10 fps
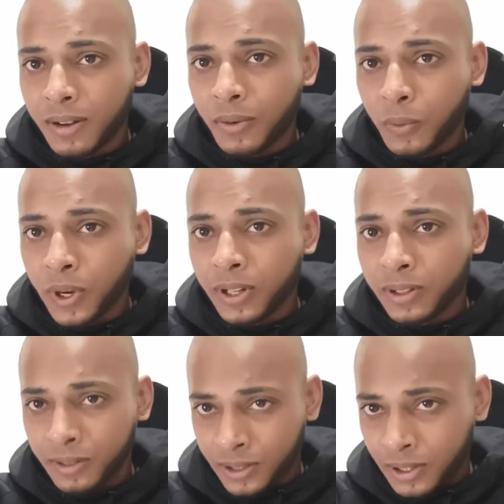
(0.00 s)

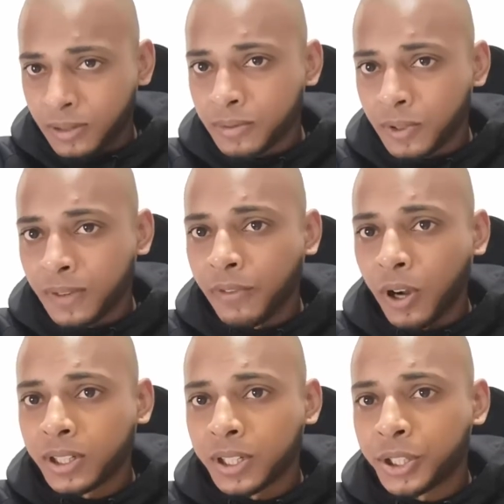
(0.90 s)
with, a
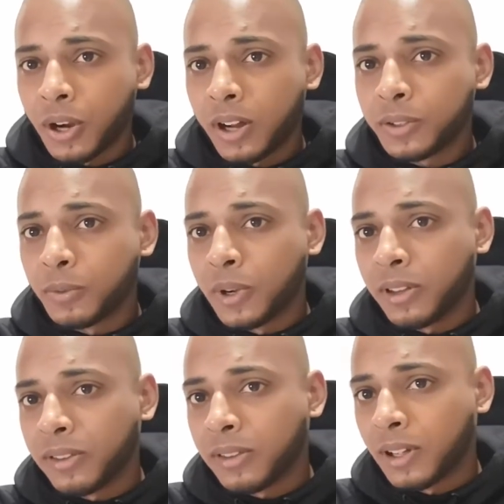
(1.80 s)
vodka shot
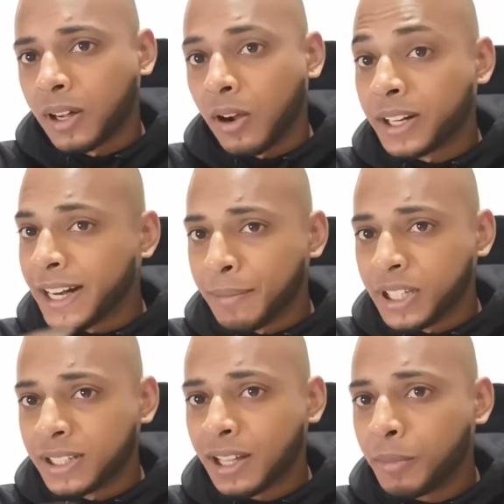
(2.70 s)
with on an
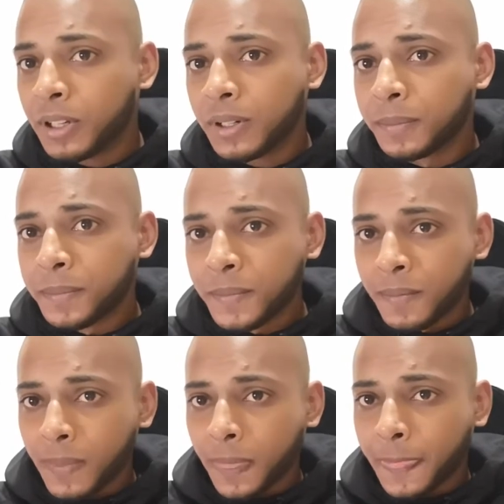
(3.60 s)
empty stomach
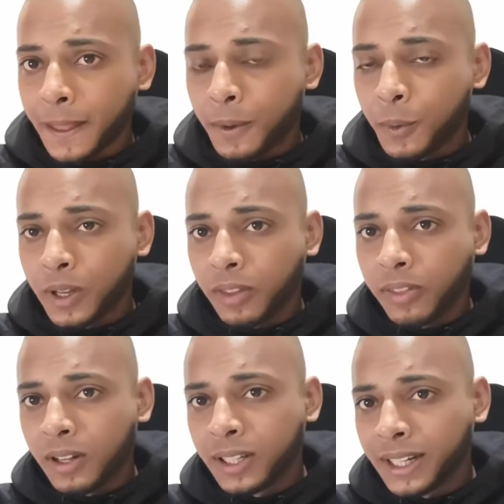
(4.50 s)

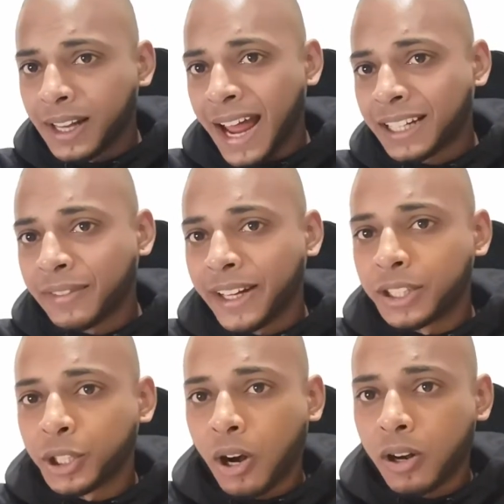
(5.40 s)
with a little
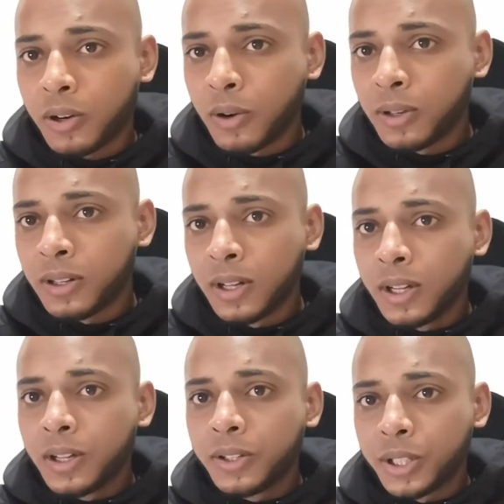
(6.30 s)
activated charcoal
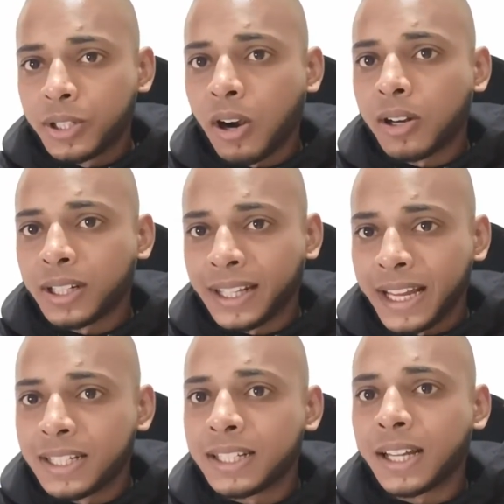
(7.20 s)
to start
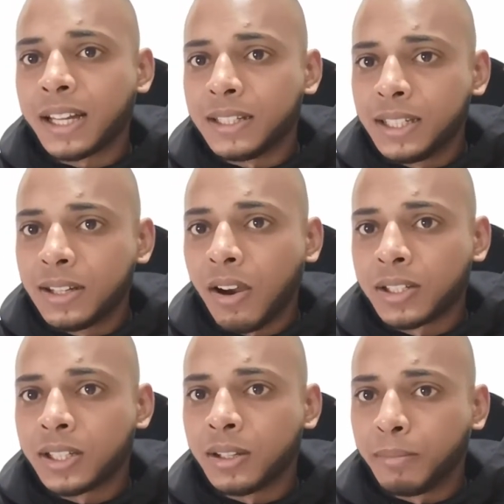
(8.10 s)
cleansing and
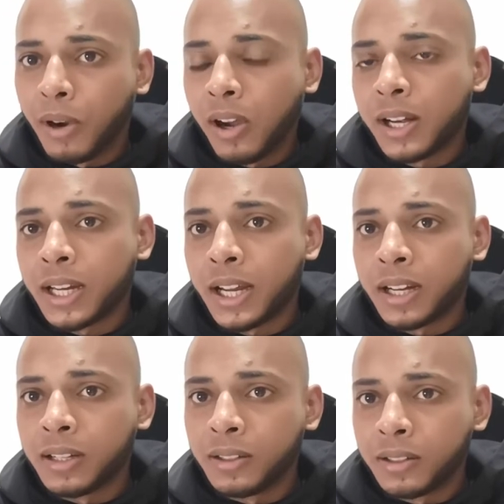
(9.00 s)
detoxing the body,
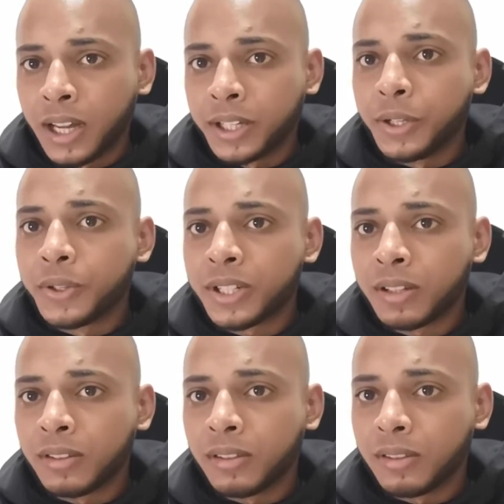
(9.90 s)
and
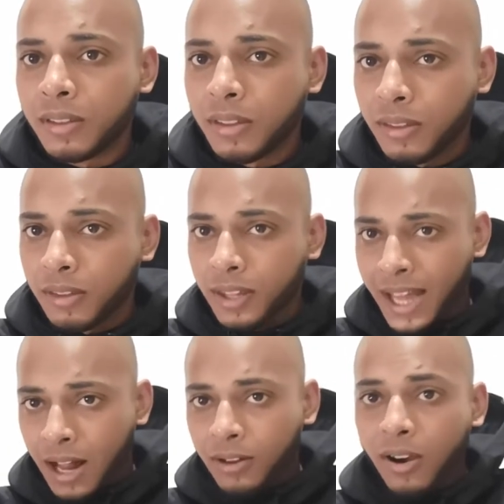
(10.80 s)
using the
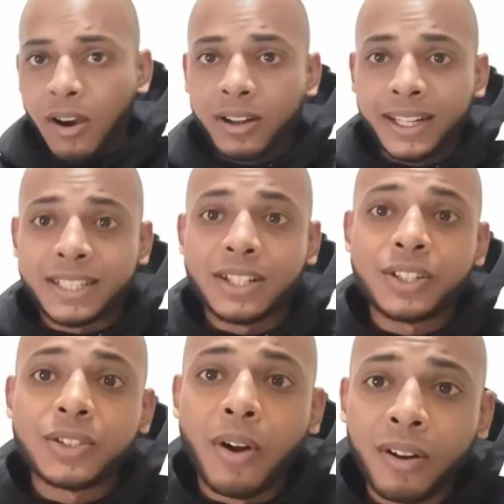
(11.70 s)
alcohol as a
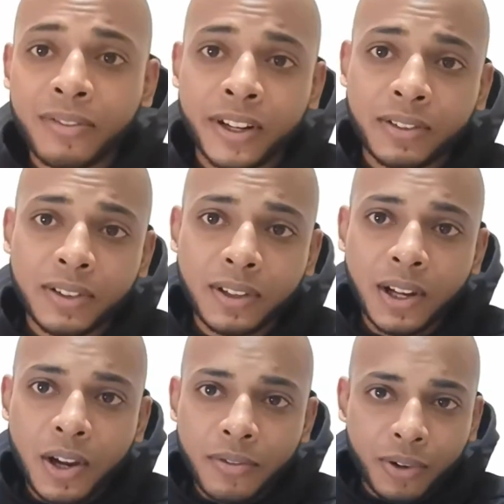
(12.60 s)
solvent
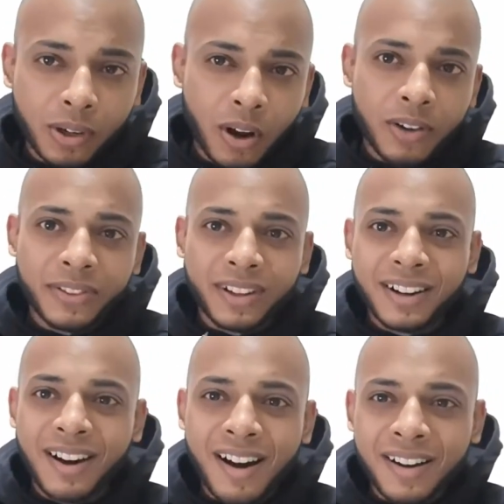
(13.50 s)
for a lot of the
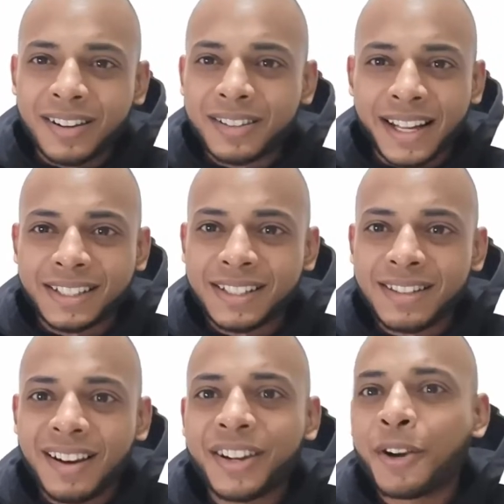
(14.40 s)
gunk that's
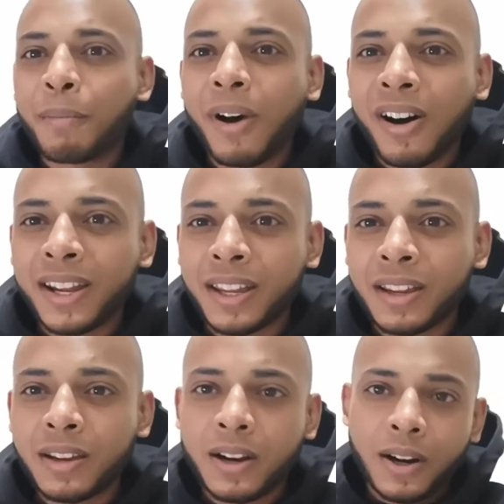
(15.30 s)
stuck in your
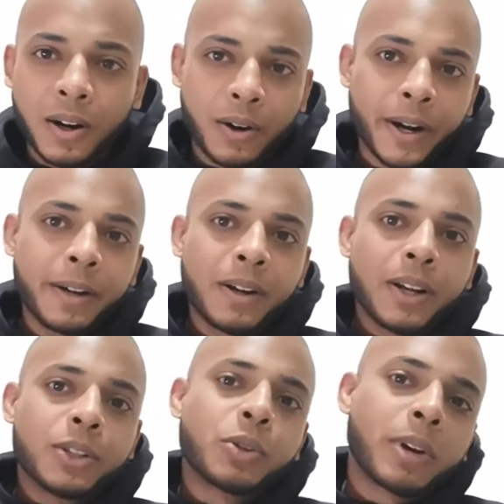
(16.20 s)
body. All right,
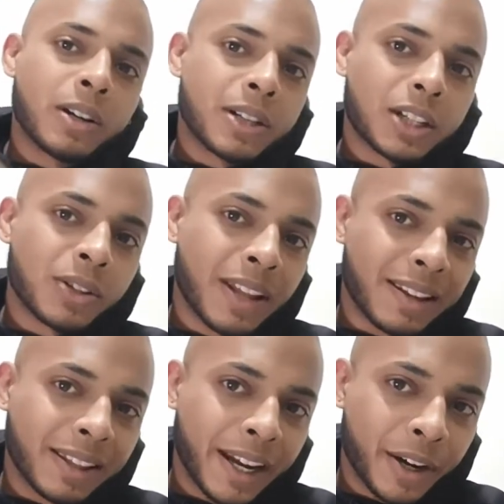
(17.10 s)
so we're going to touch on
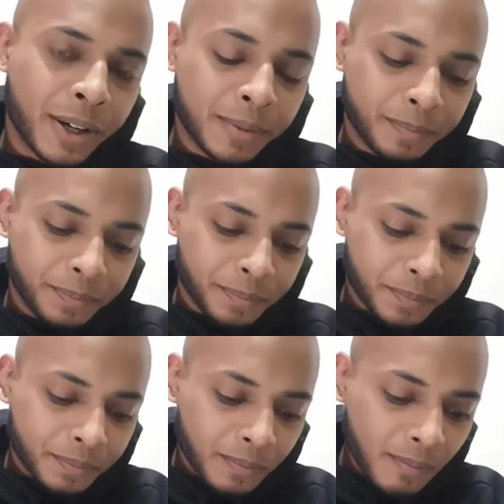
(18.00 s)
that later.
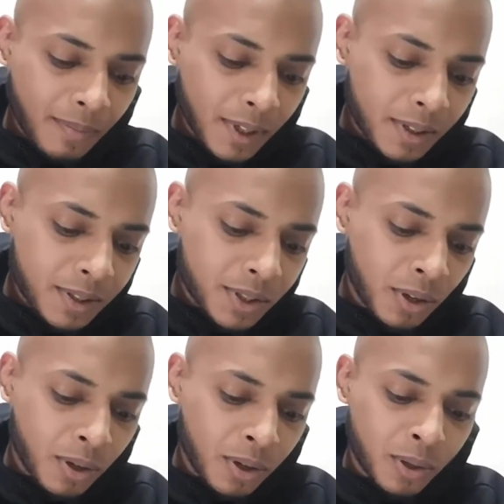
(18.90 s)

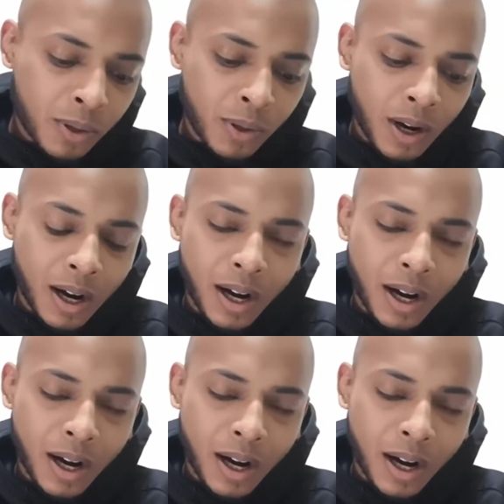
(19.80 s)
So